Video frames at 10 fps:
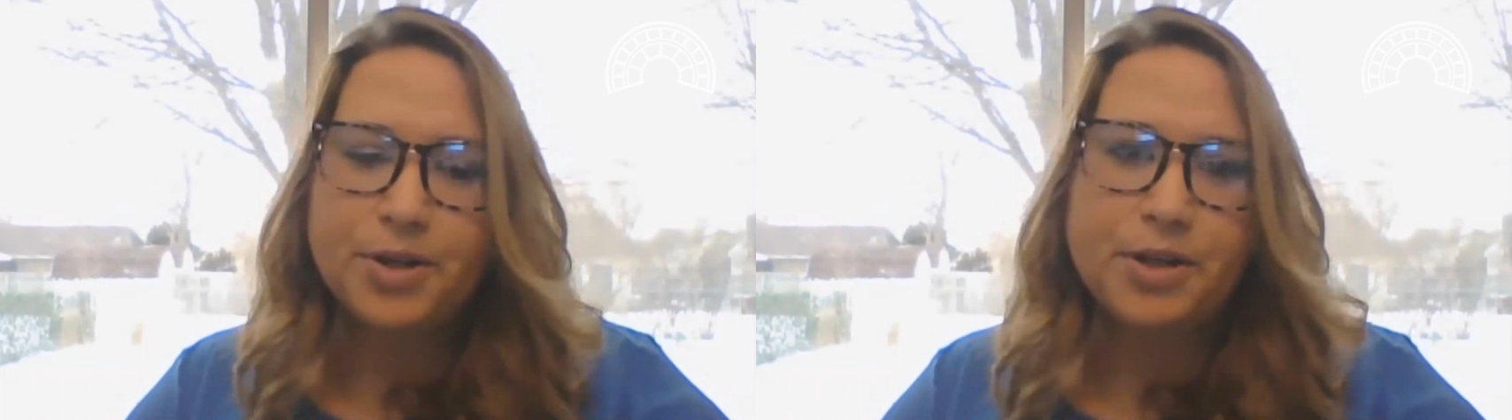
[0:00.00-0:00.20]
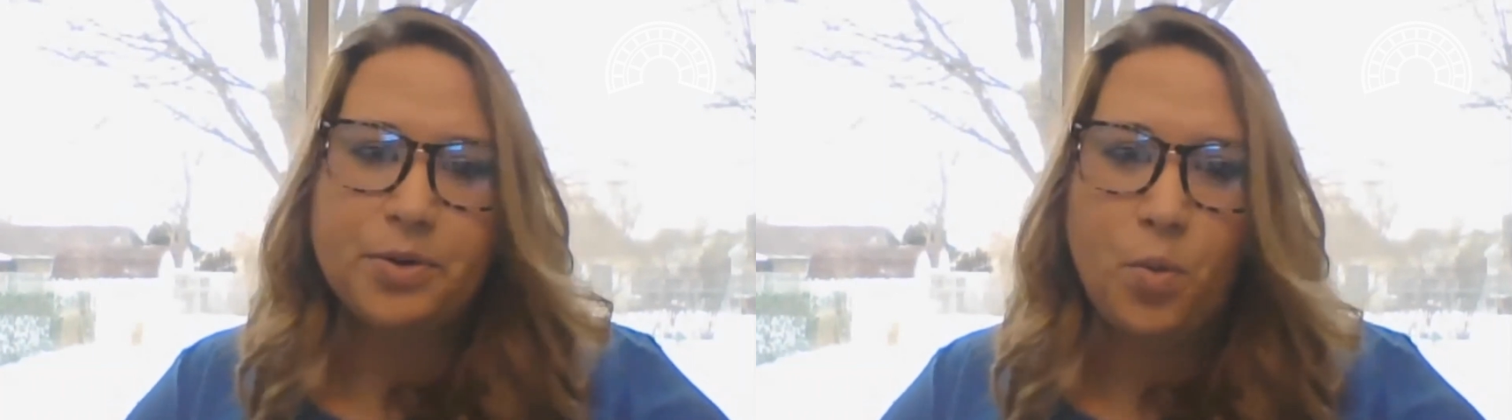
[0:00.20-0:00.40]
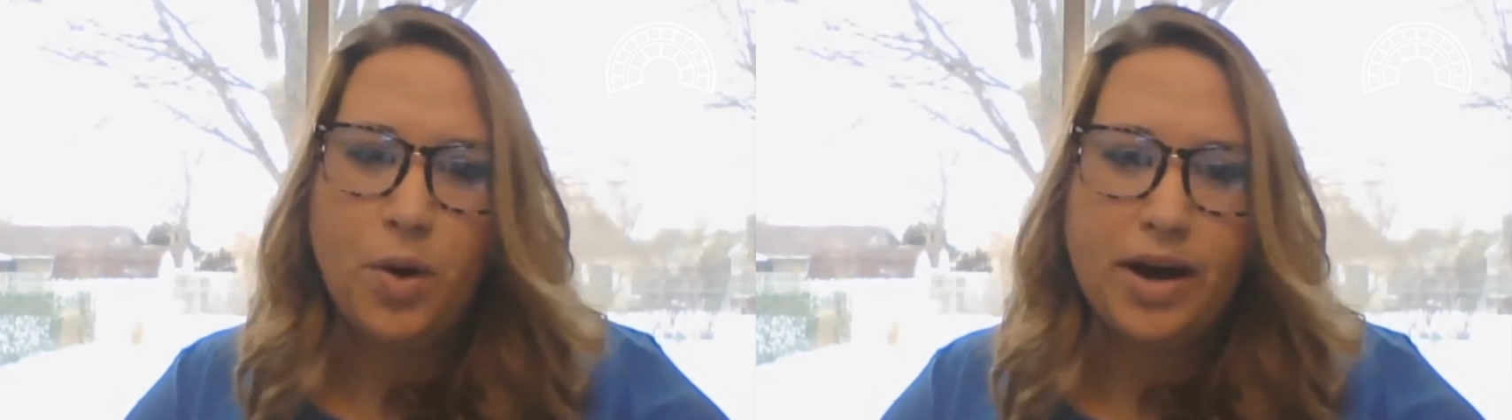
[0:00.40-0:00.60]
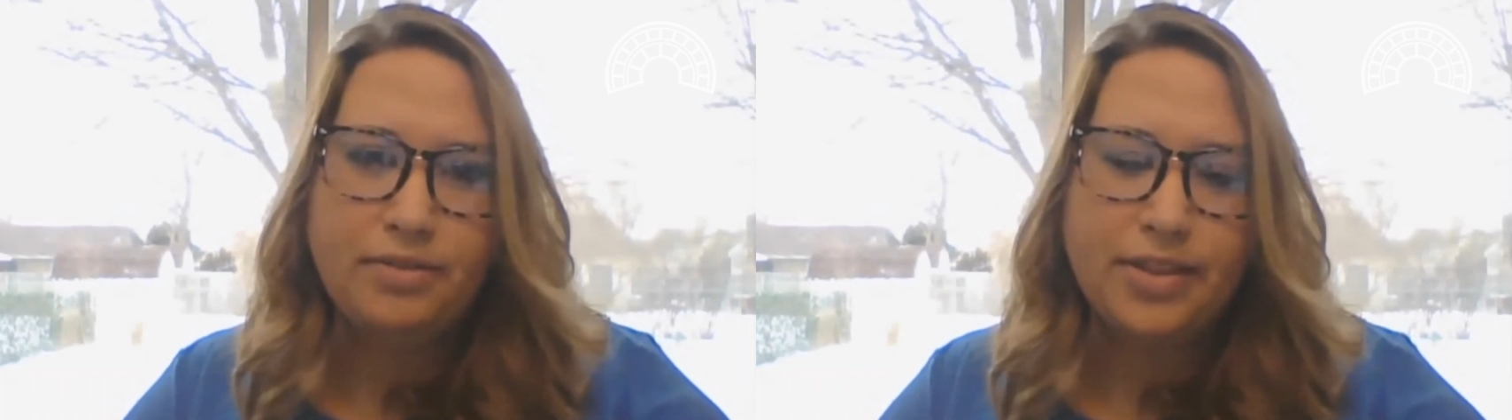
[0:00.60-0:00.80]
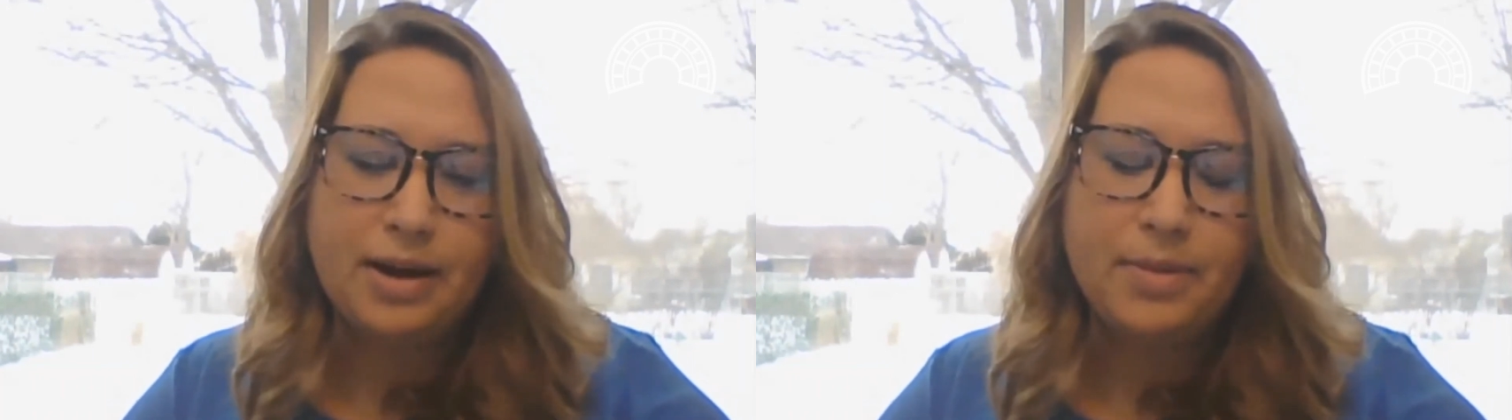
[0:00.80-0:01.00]
or
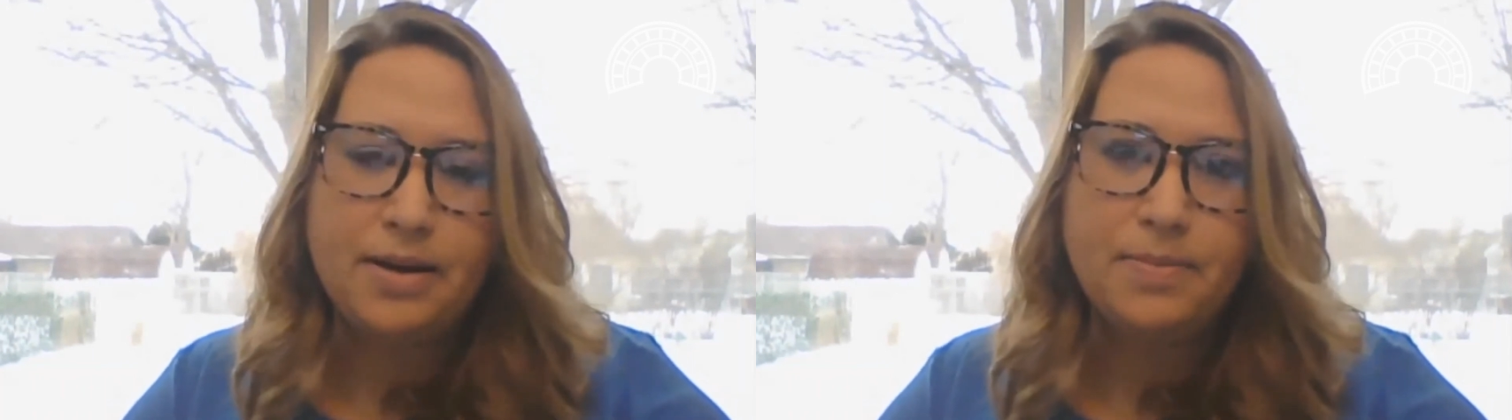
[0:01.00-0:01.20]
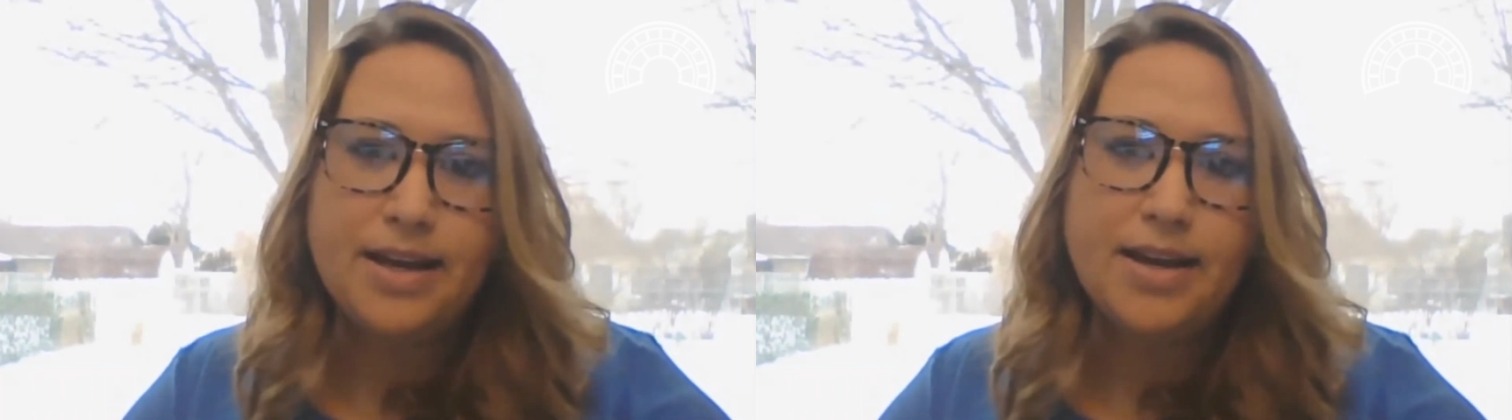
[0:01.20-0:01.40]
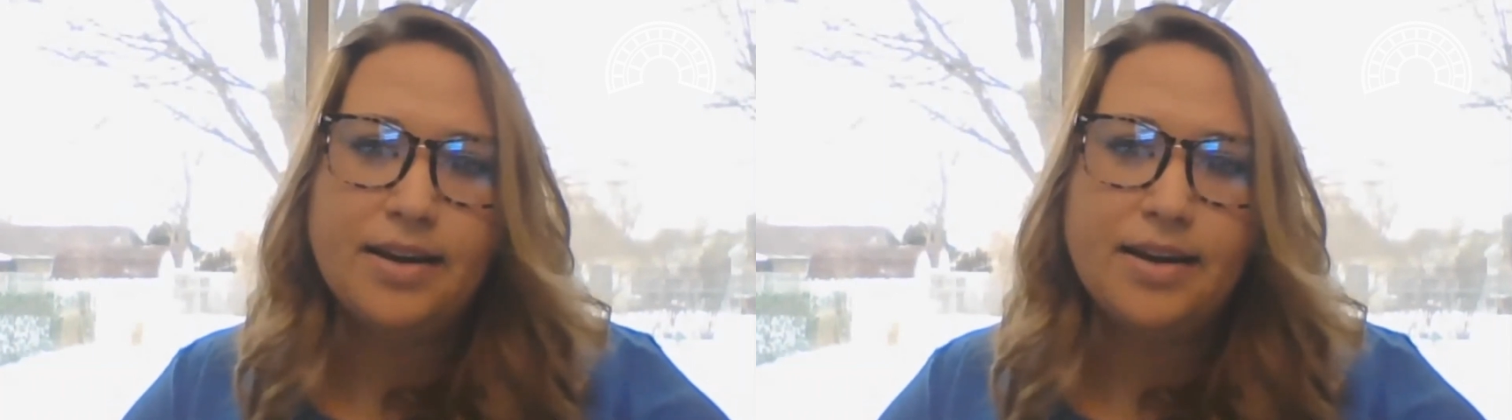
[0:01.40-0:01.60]
whatever that might be.